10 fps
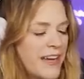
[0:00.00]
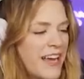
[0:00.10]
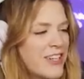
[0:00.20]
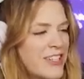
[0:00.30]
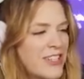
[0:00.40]
my
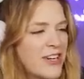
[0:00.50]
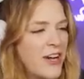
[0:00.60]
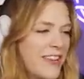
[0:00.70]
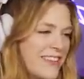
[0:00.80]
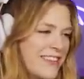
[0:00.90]
gosh, look at
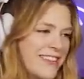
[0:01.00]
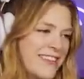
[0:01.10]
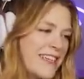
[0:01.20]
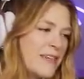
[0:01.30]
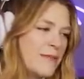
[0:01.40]
all these
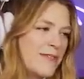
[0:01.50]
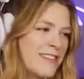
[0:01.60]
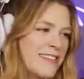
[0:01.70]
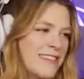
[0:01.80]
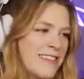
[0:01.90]

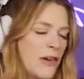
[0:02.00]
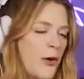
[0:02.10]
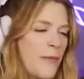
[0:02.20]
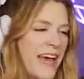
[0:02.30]
Sims. So